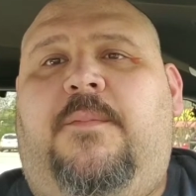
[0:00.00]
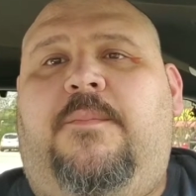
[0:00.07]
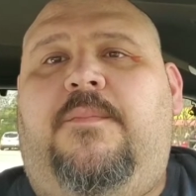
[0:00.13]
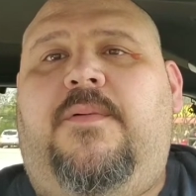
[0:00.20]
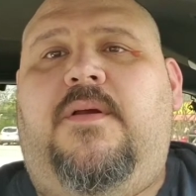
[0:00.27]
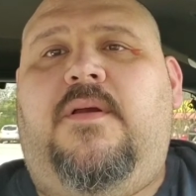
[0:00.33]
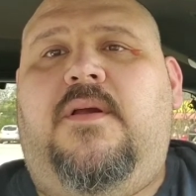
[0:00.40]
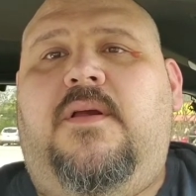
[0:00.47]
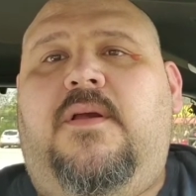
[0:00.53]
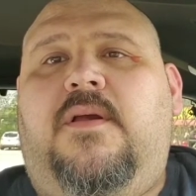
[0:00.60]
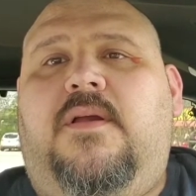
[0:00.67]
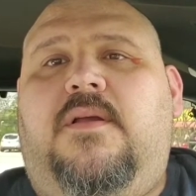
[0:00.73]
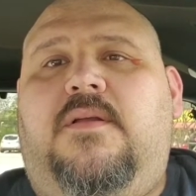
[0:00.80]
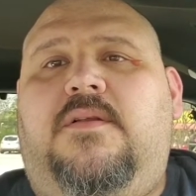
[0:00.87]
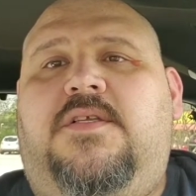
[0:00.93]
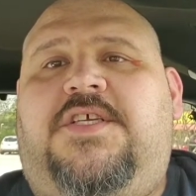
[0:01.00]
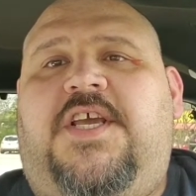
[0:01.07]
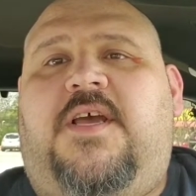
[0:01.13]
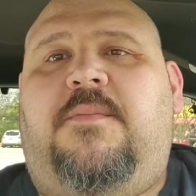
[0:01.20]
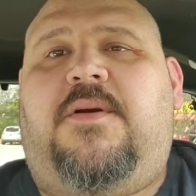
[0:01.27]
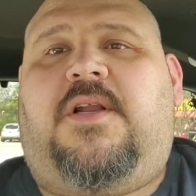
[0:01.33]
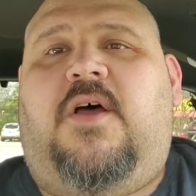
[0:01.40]
um,
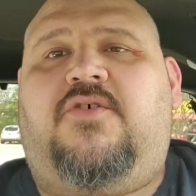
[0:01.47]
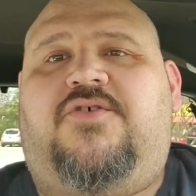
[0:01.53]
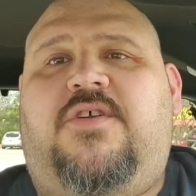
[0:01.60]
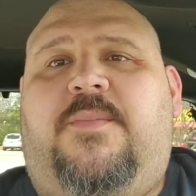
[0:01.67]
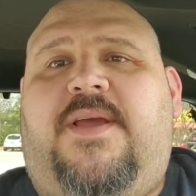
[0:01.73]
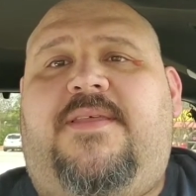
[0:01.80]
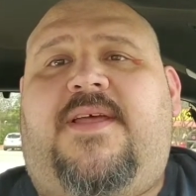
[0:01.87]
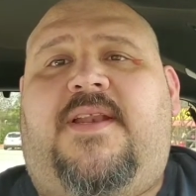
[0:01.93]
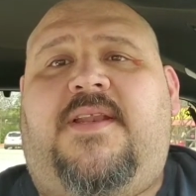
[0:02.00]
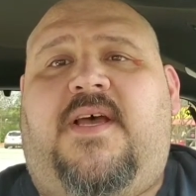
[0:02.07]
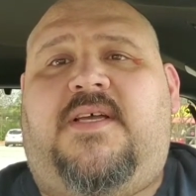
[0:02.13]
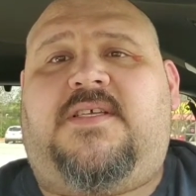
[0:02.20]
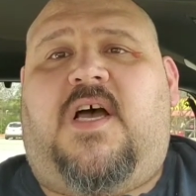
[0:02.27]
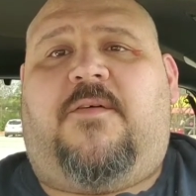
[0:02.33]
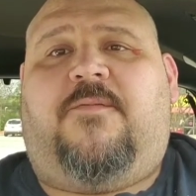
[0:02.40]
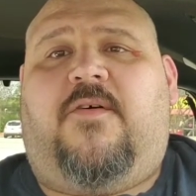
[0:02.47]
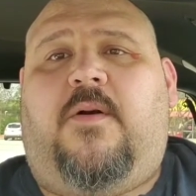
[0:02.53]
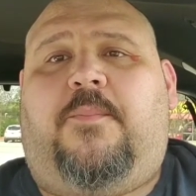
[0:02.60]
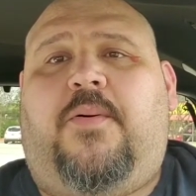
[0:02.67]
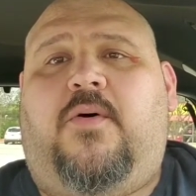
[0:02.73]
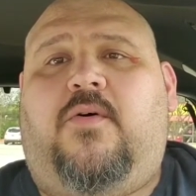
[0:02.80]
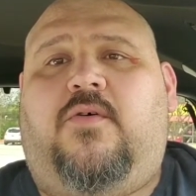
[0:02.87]
gym closer to me that does offer
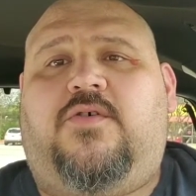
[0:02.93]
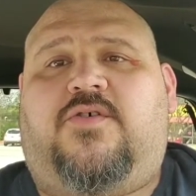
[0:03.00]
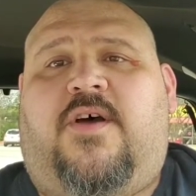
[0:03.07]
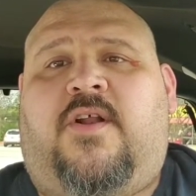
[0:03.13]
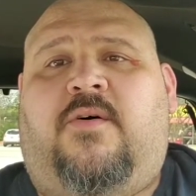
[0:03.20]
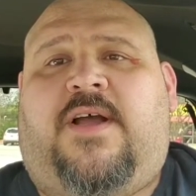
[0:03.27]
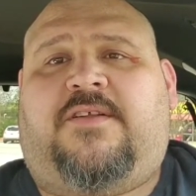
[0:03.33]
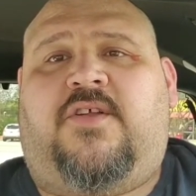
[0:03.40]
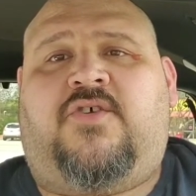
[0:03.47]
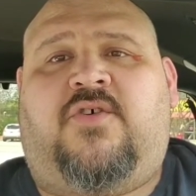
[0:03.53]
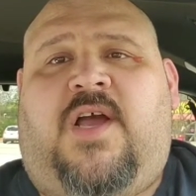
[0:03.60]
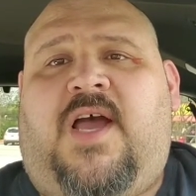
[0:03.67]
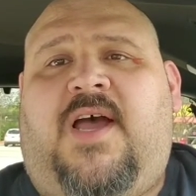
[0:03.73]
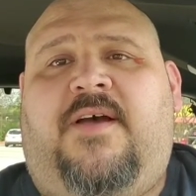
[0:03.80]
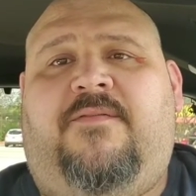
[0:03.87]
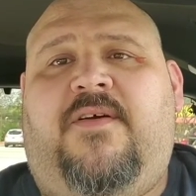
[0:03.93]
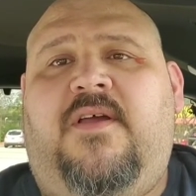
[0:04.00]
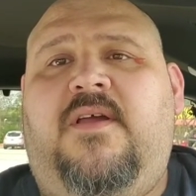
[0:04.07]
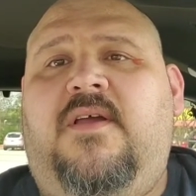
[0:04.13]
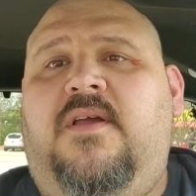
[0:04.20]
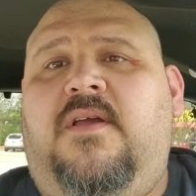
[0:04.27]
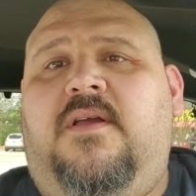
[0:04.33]
a pool, so I don't have to drive
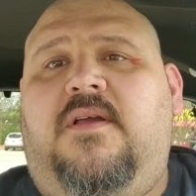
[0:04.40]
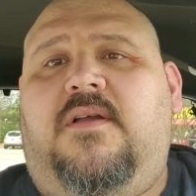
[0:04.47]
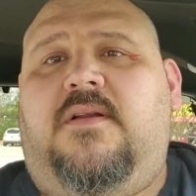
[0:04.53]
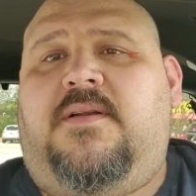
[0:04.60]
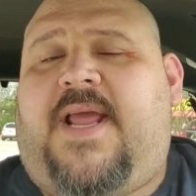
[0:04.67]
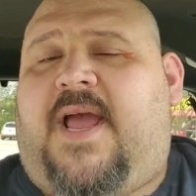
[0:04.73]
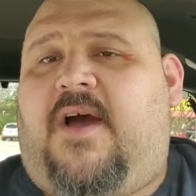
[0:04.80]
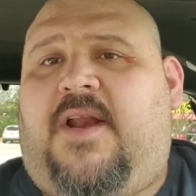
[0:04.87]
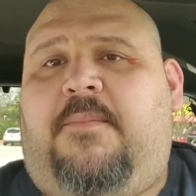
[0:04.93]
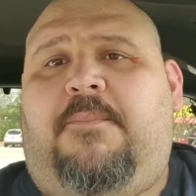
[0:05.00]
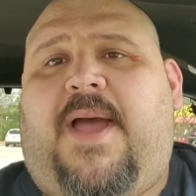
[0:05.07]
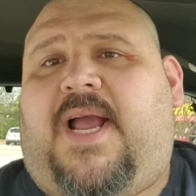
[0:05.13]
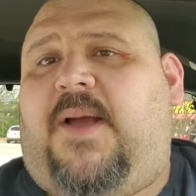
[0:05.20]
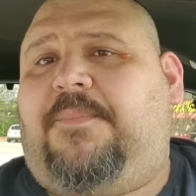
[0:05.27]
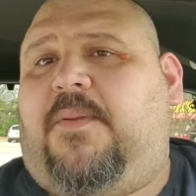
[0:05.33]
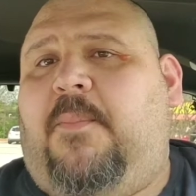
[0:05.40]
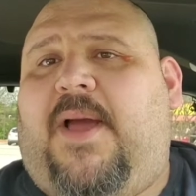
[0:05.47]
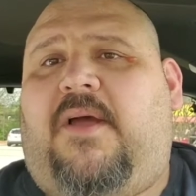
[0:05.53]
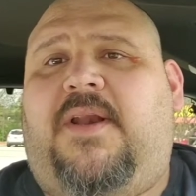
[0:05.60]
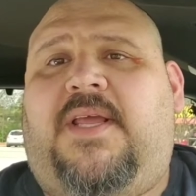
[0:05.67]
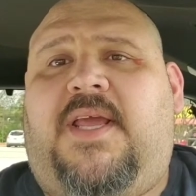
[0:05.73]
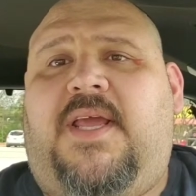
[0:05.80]
down and back up the
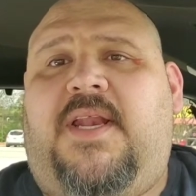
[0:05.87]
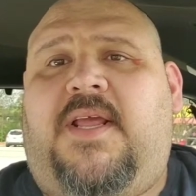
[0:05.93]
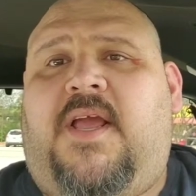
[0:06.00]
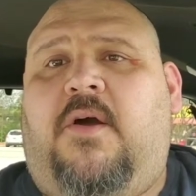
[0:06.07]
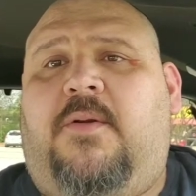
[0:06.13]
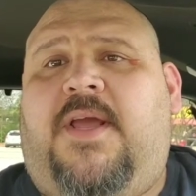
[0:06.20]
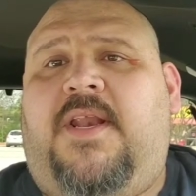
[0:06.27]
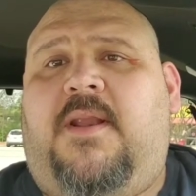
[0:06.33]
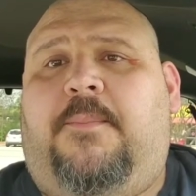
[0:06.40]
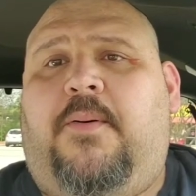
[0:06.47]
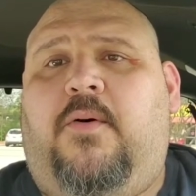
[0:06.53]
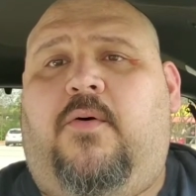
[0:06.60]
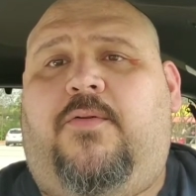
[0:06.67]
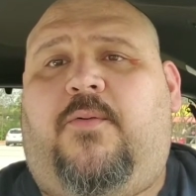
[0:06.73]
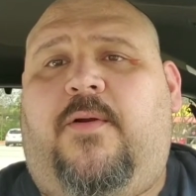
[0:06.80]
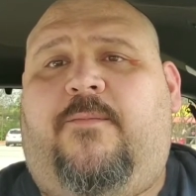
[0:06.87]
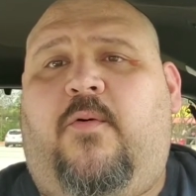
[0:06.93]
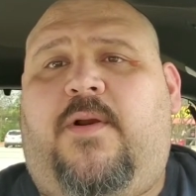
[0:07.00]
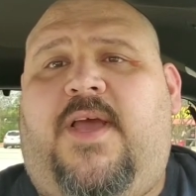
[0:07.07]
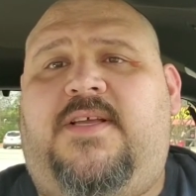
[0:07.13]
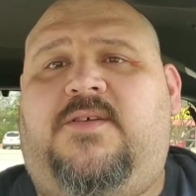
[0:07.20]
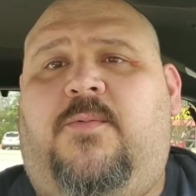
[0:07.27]
mountain again to go get in the pool three or
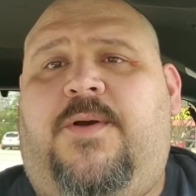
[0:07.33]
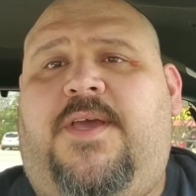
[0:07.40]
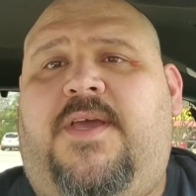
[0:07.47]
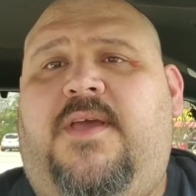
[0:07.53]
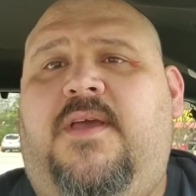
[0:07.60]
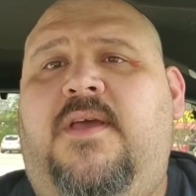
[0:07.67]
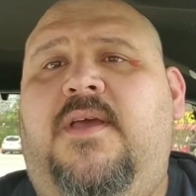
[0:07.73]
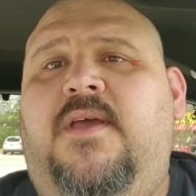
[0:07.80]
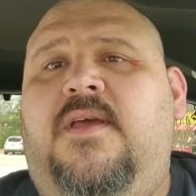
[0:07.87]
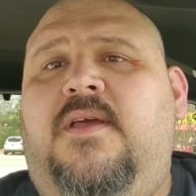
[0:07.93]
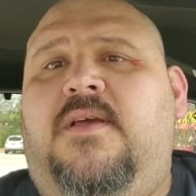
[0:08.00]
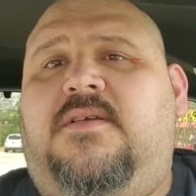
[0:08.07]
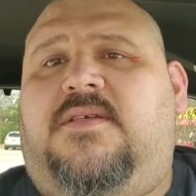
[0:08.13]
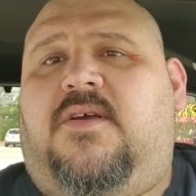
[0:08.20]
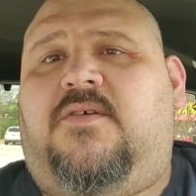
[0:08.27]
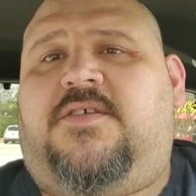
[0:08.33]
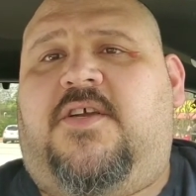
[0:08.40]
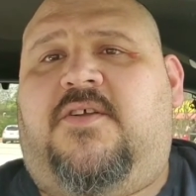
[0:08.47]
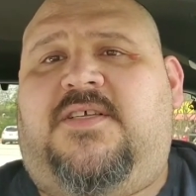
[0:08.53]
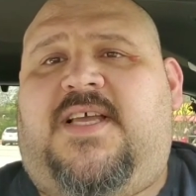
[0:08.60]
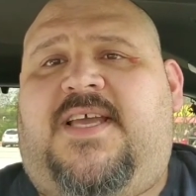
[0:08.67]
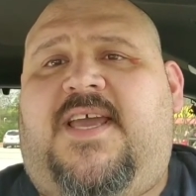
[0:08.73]
four days a week. So as
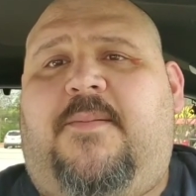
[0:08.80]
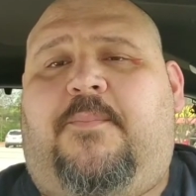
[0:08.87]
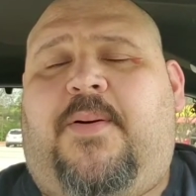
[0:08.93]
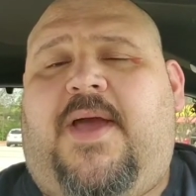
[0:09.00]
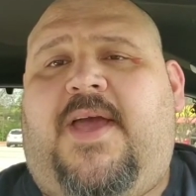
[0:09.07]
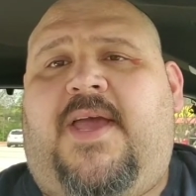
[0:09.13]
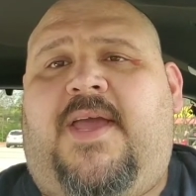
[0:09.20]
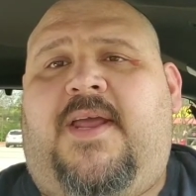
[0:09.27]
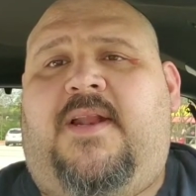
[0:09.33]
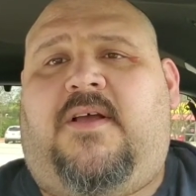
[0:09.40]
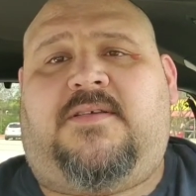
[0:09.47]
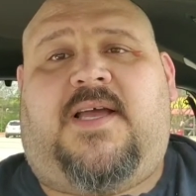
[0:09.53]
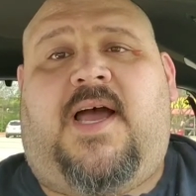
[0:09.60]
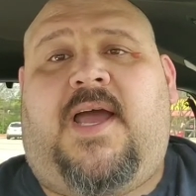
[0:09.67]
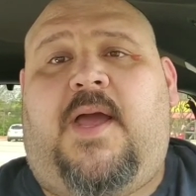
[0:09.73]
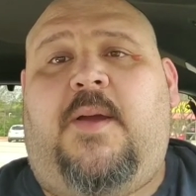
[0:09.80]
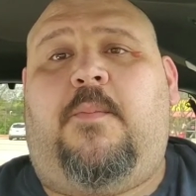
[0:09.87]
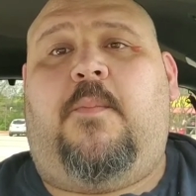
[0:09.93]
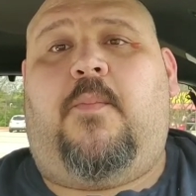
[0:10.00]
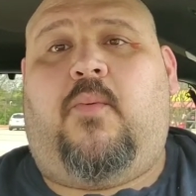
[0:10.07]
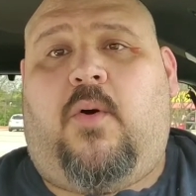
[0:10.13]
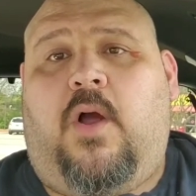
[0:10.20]
soon as I get paid, because I
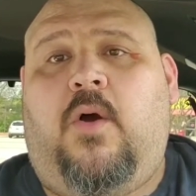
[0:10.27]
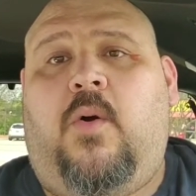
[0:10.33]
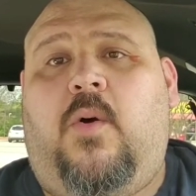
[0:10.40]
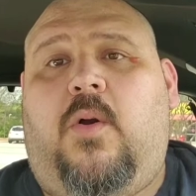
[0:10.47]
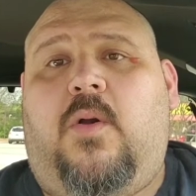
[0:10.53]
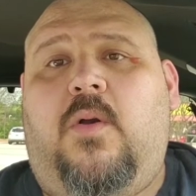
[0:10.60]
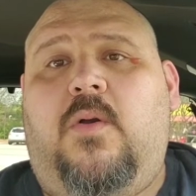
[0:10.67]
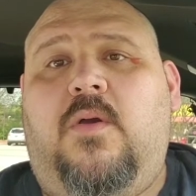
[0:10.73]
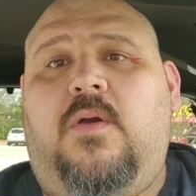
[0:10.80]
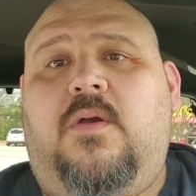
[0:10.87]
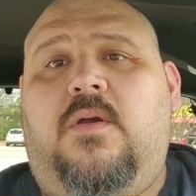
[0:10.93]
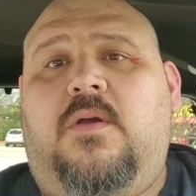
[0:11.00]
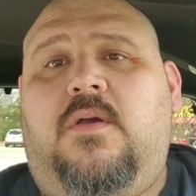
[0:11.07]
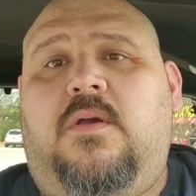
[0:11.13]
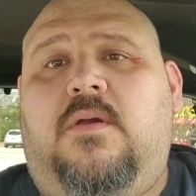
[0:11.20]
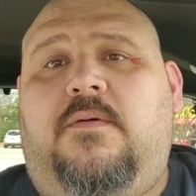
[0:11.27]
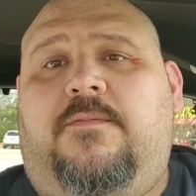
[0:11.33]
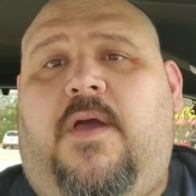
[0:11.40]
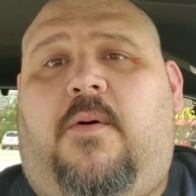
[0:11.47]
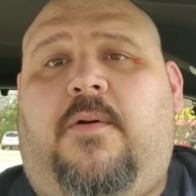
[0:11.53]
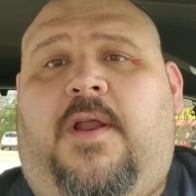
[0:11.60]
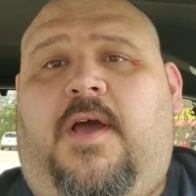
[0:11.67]
am broke,
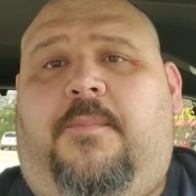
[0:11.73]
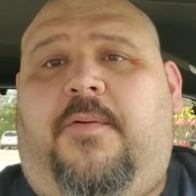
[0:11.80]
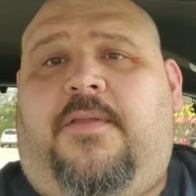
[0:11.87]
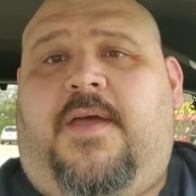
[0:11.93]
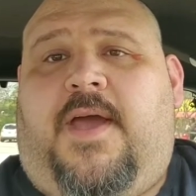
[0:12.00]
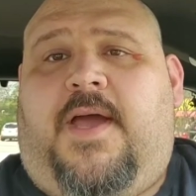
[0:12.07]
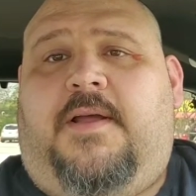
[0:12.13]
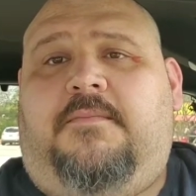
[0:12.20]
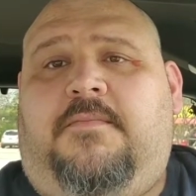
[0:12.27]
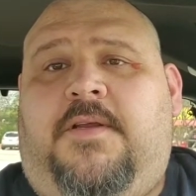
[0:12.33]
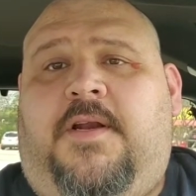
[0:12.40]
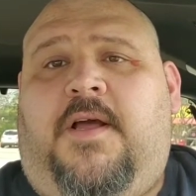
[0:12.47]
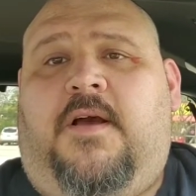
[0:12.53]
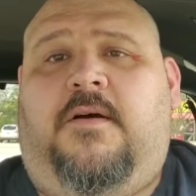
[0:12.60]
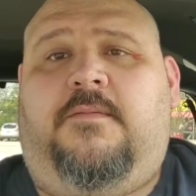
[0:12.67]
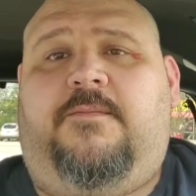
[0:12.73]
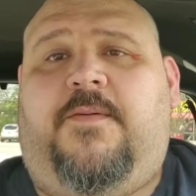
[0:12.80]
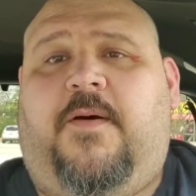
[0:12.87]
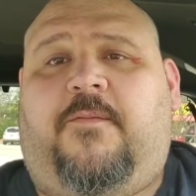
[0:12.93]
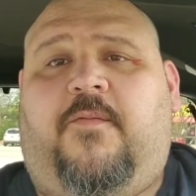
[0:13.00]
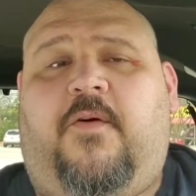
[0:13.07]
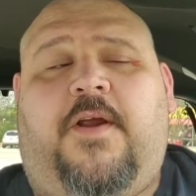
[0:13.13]
if y'all want help with that, you know,
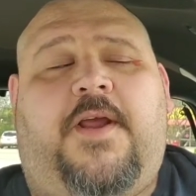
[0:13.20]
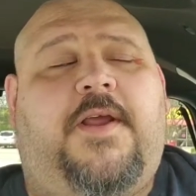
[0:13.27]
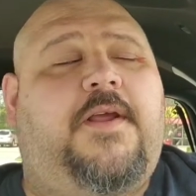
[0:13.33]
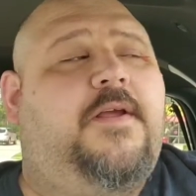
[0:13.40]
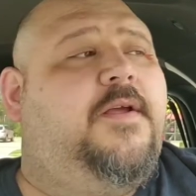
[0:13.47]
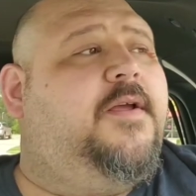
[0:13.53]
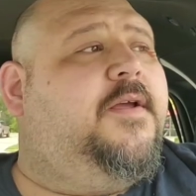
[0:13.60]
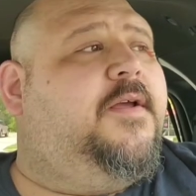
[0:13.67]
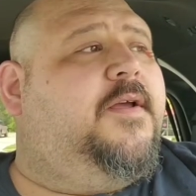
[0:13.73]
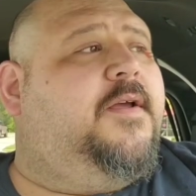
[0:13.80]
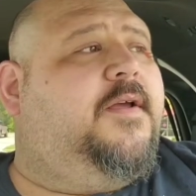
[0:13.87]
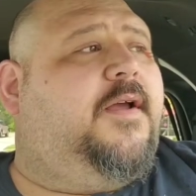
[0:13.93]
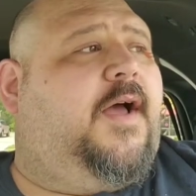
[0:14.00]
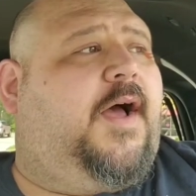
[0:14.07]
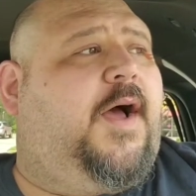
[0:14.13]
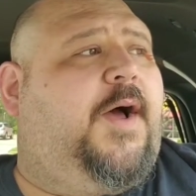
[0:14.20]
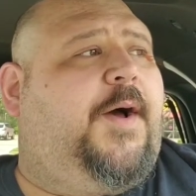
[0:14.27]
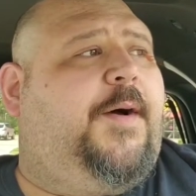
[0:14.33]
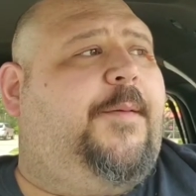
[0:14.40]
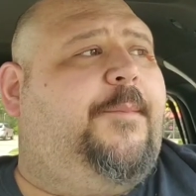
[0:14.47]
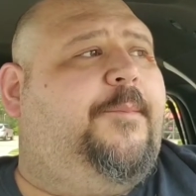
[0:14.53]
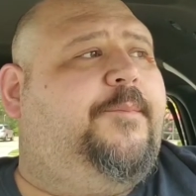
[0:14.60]
feel free.
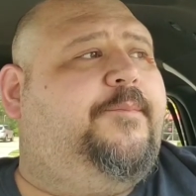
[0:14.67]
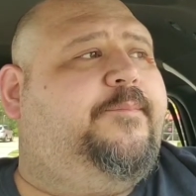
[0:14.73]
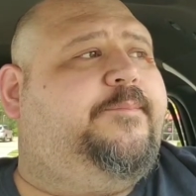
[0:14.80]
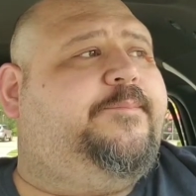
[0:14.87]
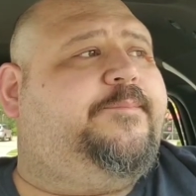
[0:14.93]
Um,